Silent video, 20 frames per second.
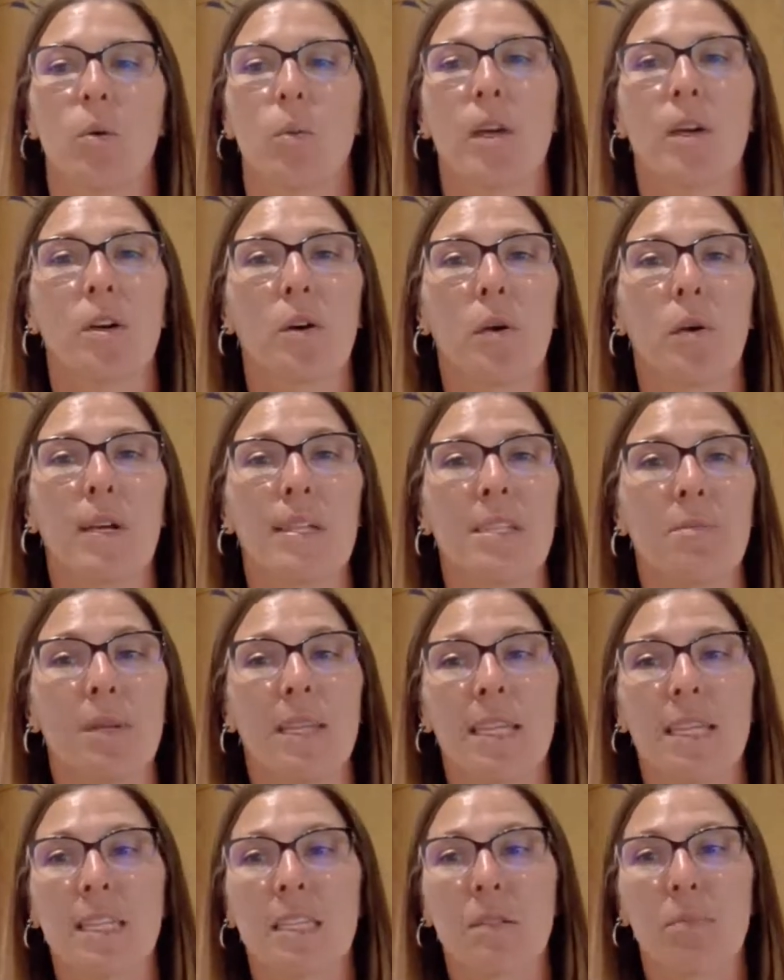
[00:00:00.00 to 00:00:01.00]
We are going to
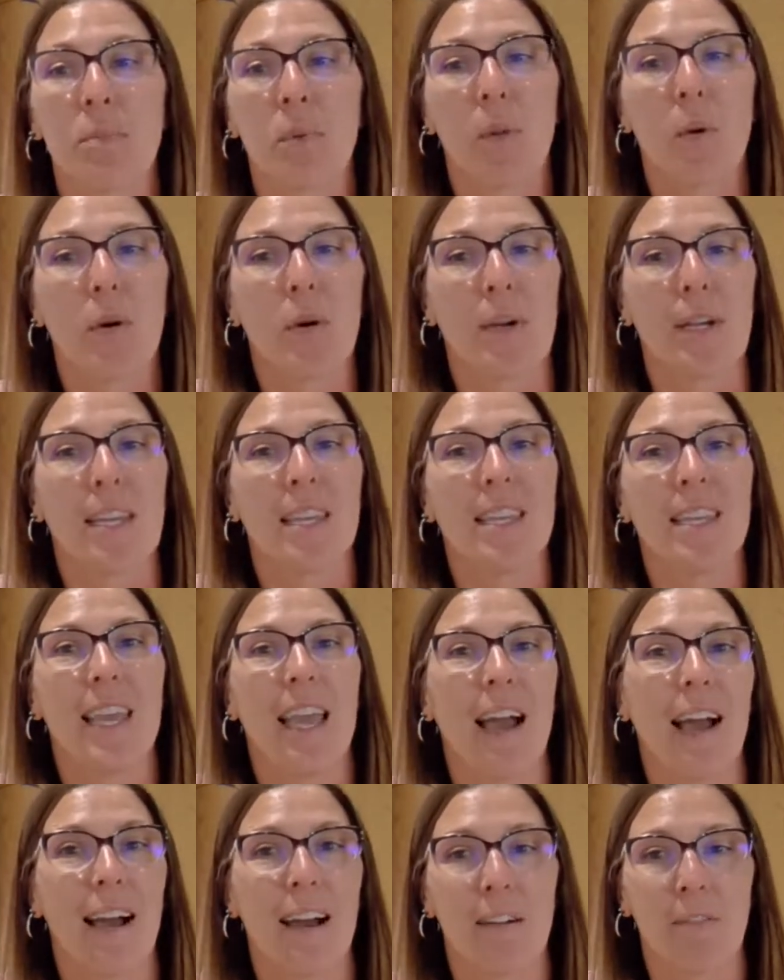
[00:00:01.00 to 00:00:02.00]
be exploring
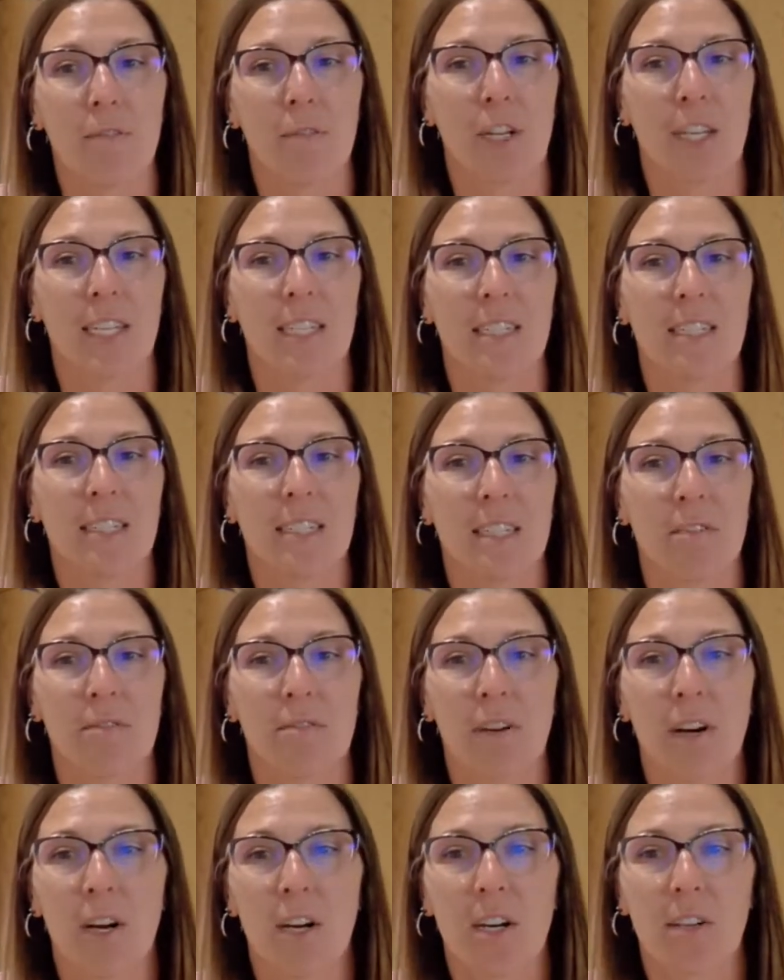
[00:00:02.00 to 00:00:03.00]
the African
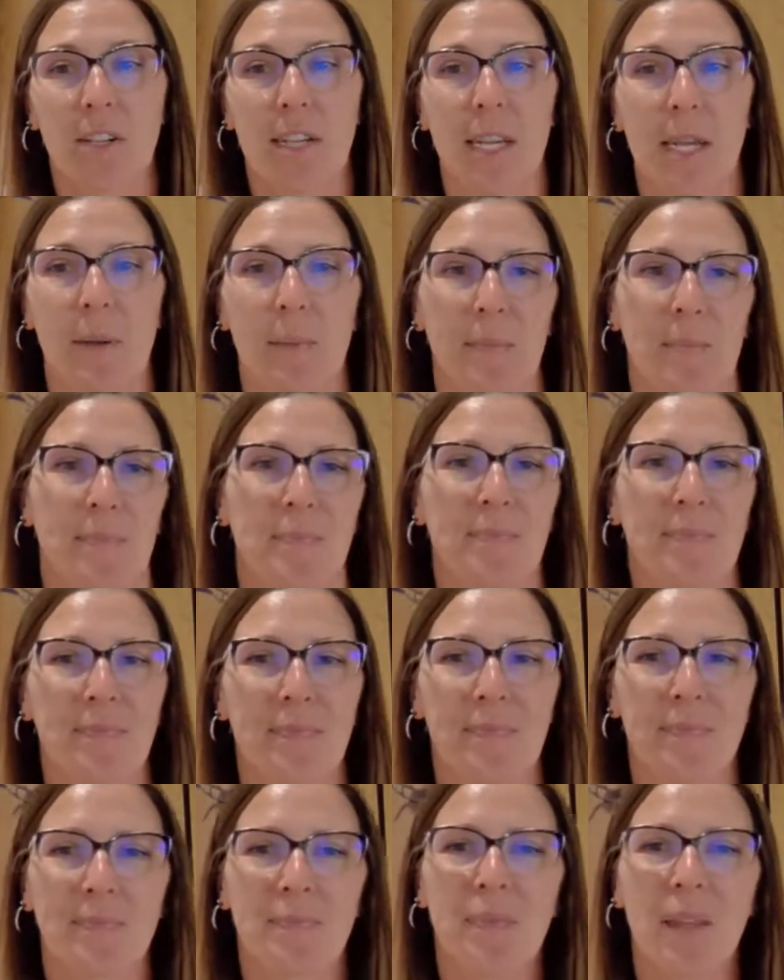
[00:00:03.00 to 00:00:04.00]
safari.
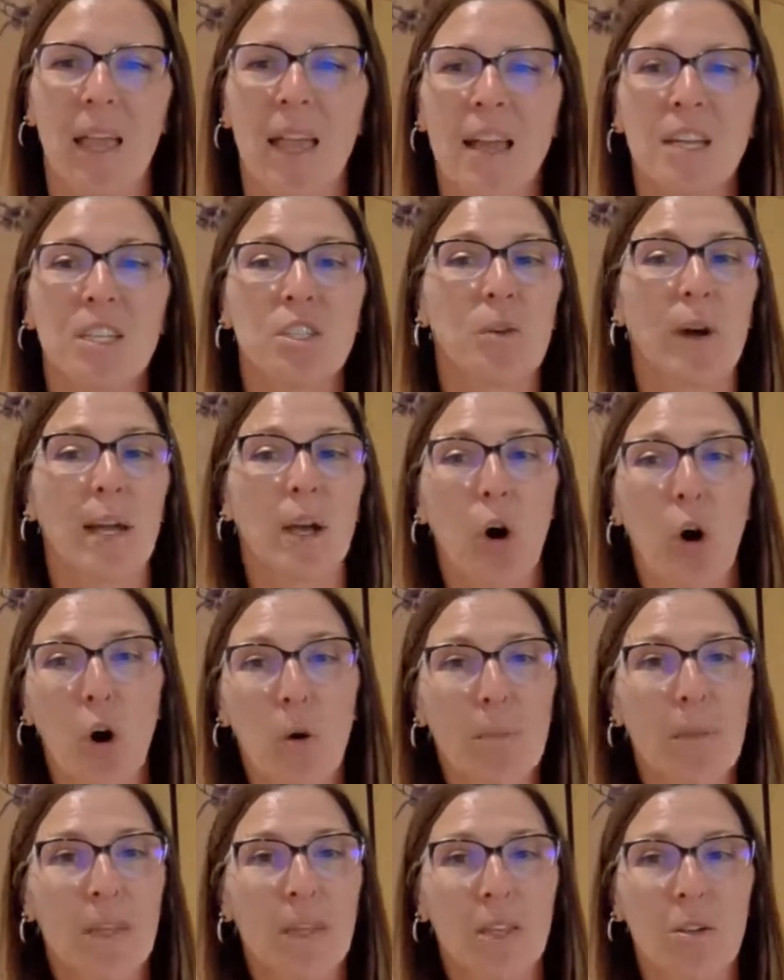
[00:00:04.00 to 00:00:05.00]
So I
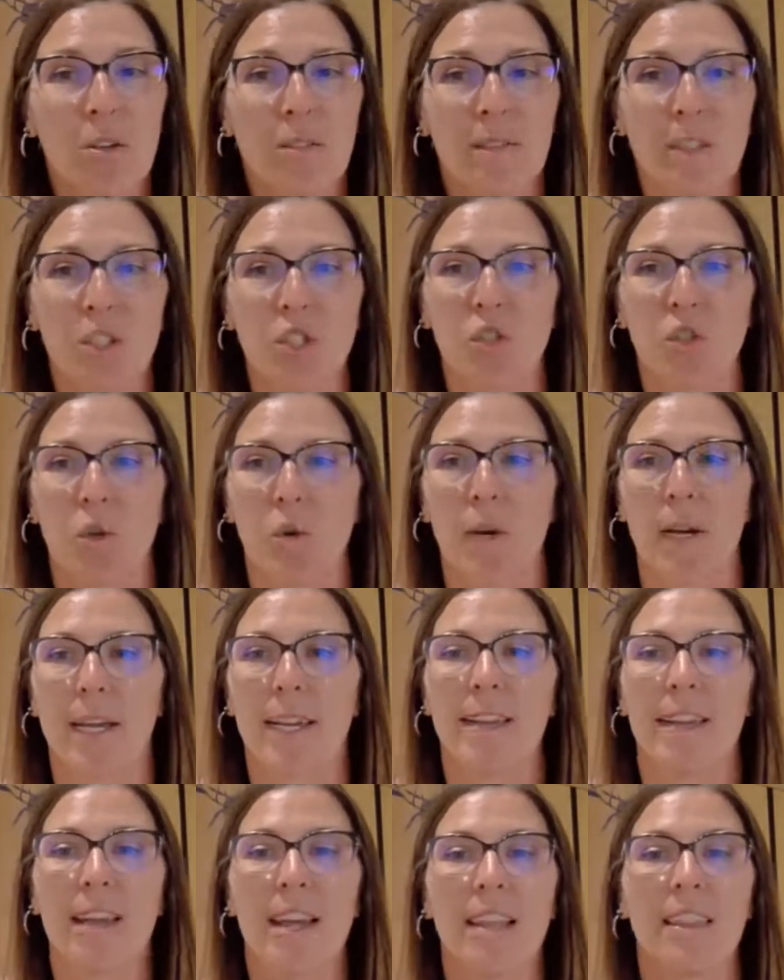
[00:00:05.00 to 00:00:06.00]
hope that you have
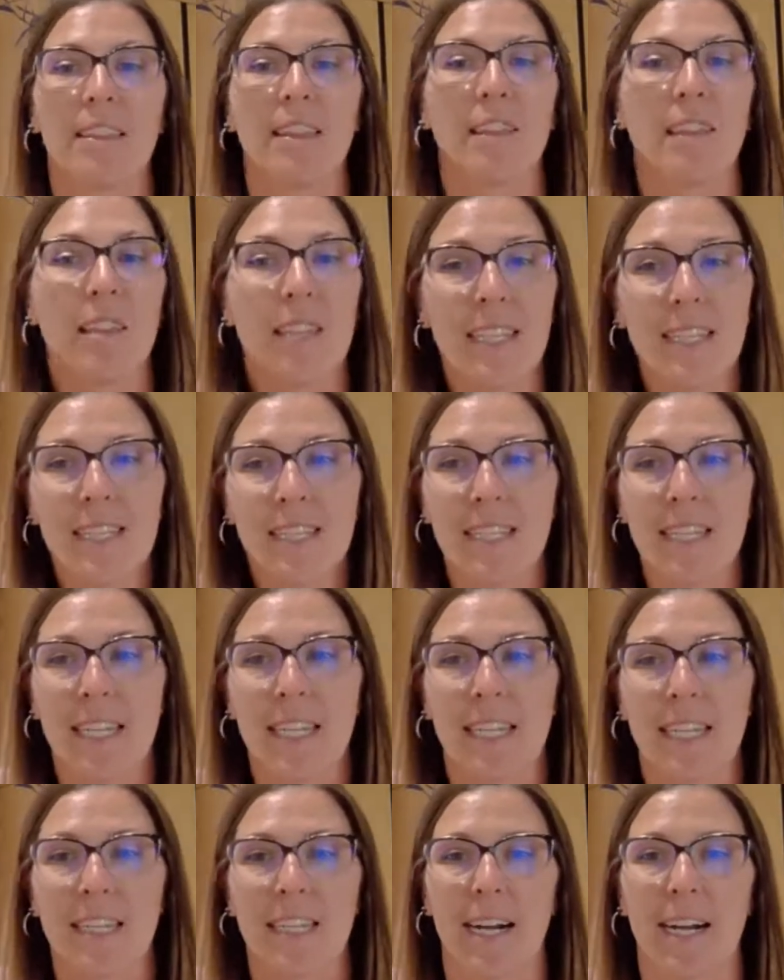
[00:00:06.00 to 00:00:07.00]
enjoyed the
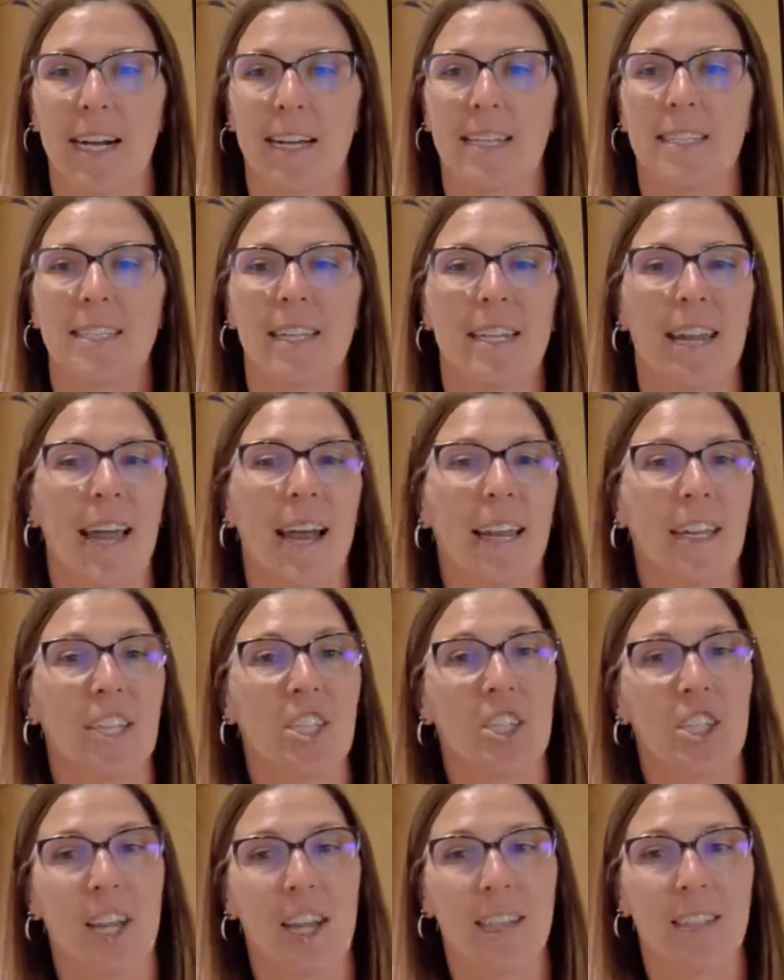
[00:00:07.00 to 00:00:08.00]
listening guides and had a
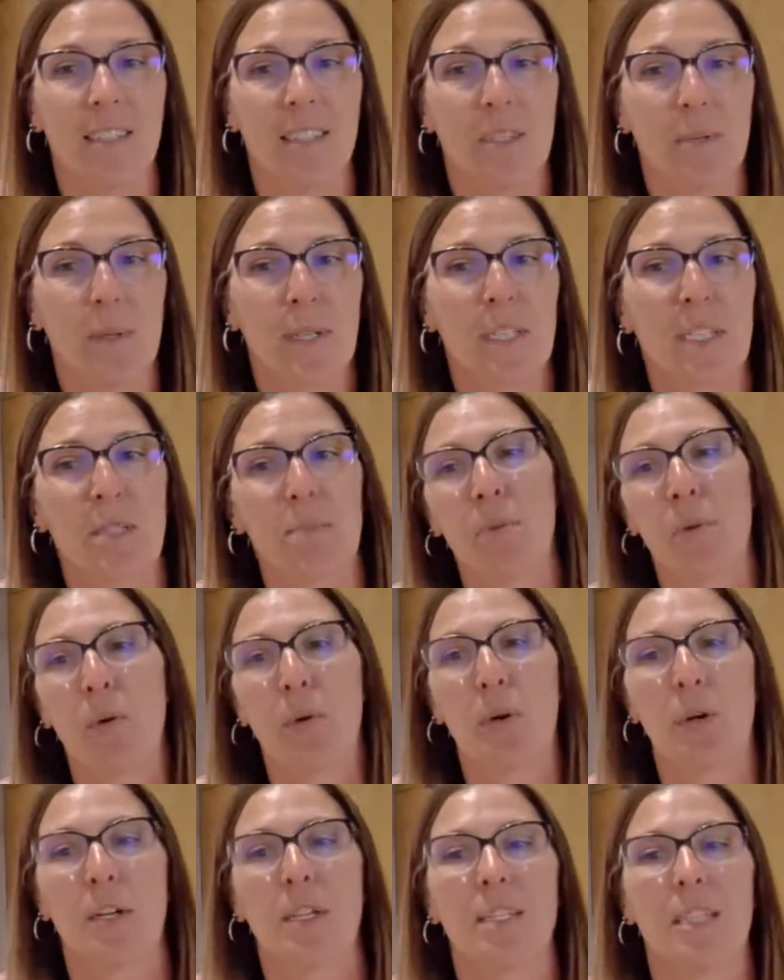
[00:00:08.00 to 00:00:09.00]
chance to
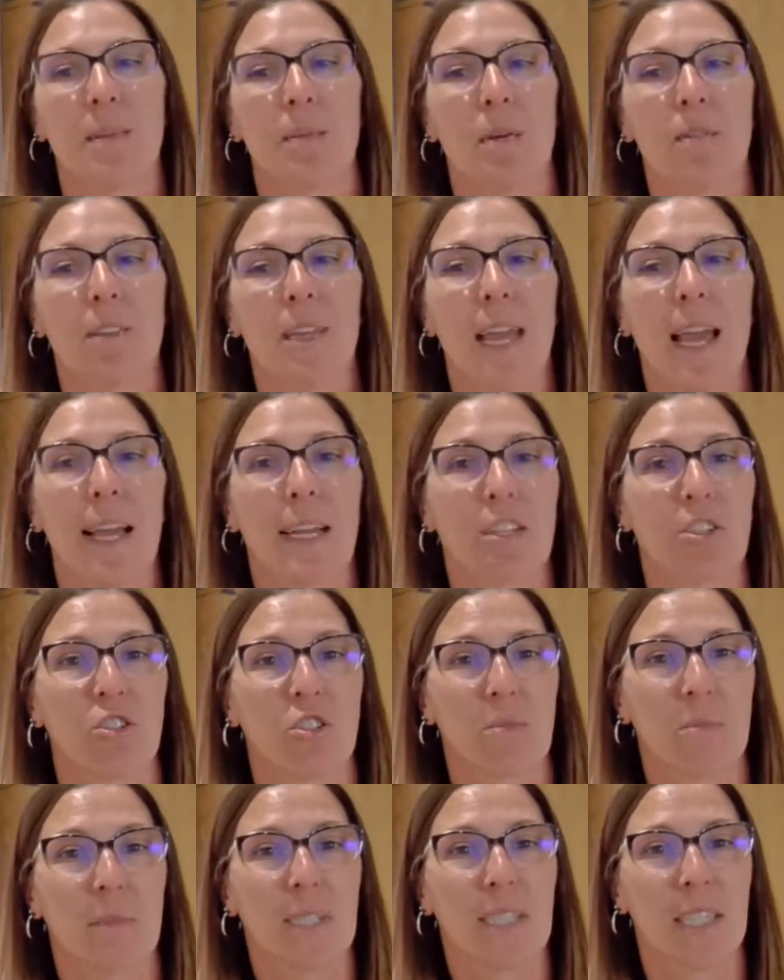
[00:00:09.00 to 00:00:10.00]
explore some of the
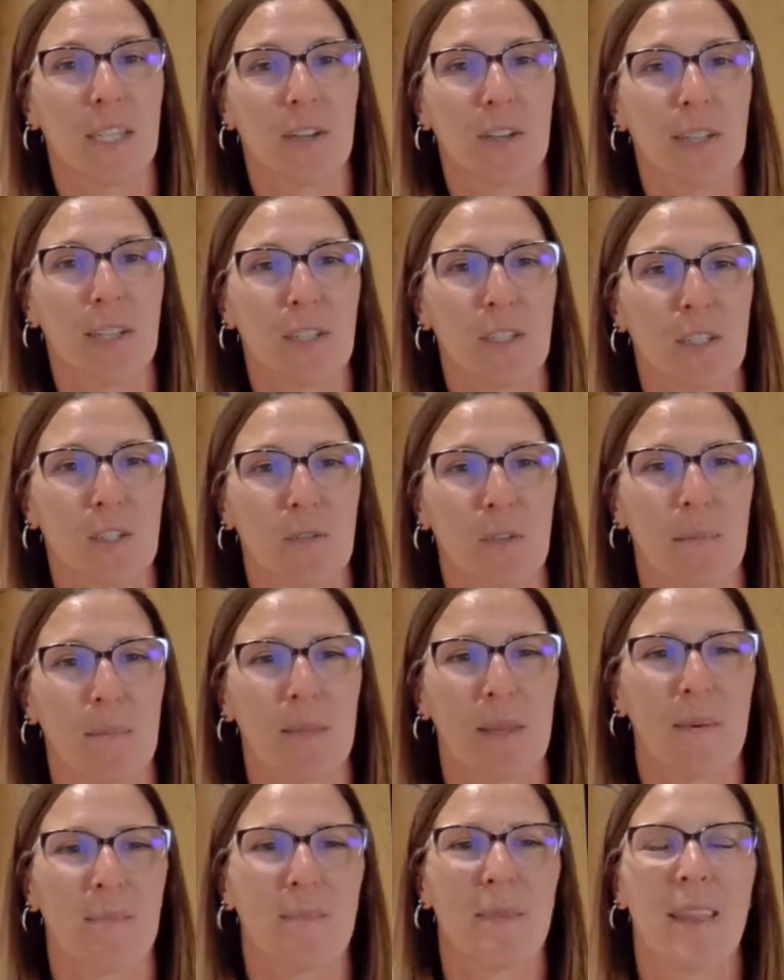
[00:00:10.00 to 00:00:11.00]
extra materials
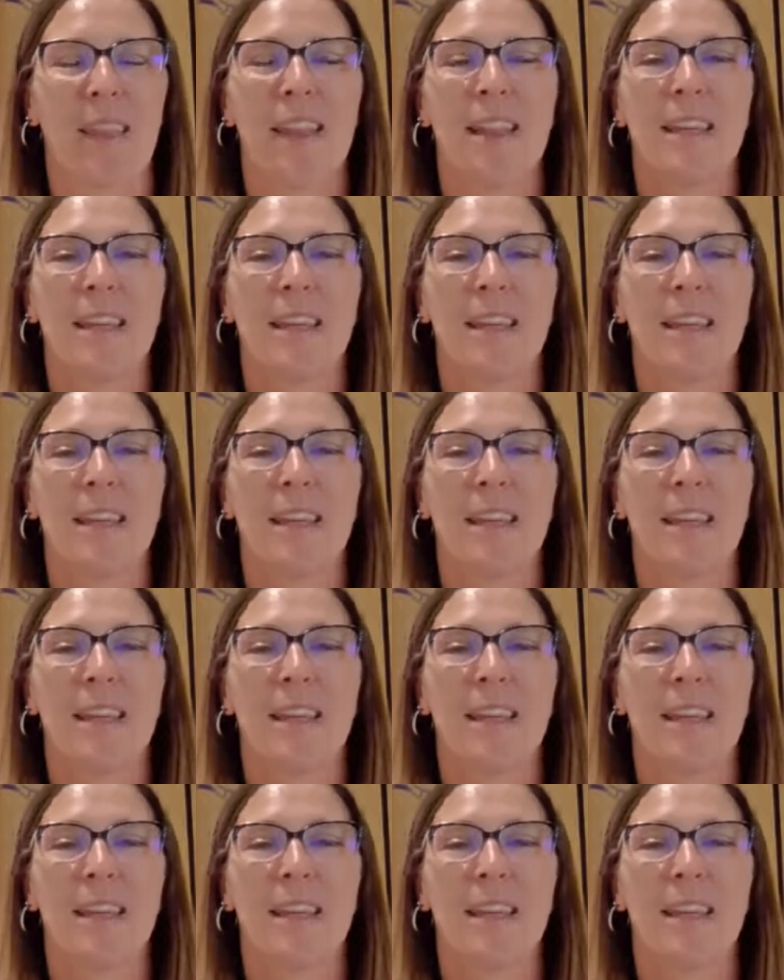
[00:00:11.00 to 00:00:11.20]
from them.